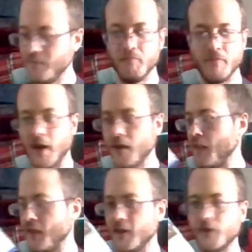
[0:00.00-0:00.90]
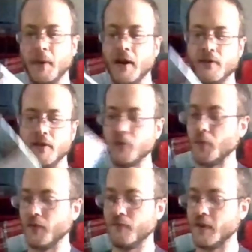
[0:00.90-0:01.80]
Not that that's bad. This was
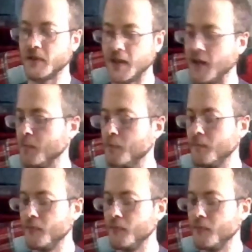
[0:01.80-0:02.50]
a fun game.